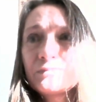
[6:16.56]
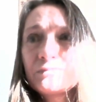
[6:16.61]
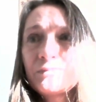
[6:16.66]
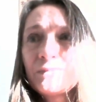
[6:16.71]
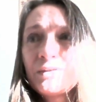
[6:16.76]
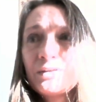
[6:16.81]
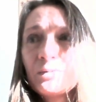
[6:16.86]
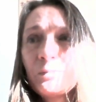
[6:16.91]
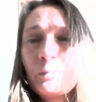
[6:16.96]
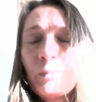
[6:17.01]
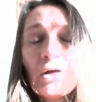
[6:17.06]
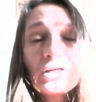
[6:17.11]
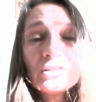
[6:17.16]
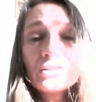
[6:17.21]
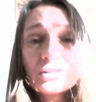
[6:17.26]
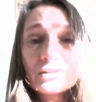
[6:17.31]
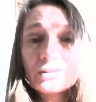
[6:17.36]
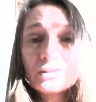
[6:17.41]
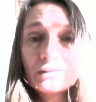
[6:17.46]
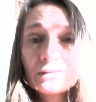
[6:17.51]
know,
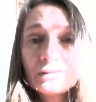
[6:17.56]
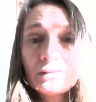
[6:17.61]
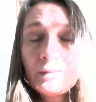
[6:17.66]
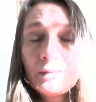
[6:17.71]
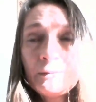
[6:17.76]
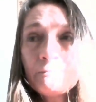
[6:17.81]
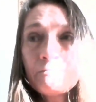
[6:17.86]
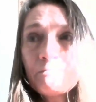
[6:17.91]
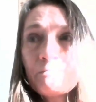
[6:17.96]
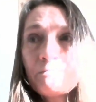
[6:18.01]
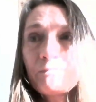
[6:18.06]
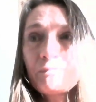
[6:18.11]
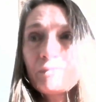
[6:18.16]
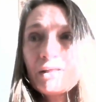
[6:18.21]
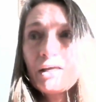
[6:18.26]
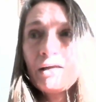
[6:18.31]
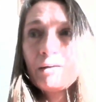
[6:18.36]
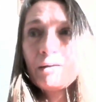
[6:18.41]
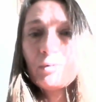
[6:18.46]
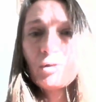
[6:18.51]
person,
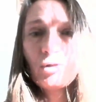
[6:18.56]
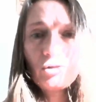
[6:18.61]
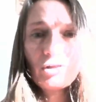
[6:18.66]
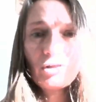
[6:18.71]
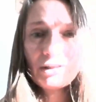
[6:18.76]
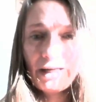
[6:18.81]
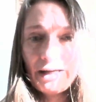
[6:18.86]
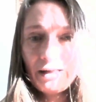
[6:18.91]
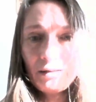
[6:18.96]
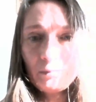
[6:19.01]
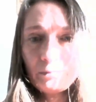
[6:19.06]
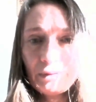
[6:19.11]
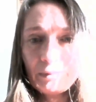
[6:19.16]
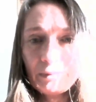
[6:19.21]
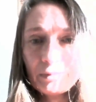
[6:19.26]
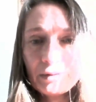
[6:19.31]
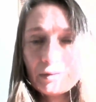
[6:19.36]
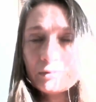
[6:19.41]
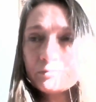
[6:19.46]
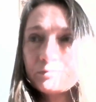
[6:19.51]
who could help
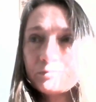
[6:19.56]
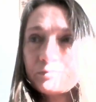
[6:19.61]
people.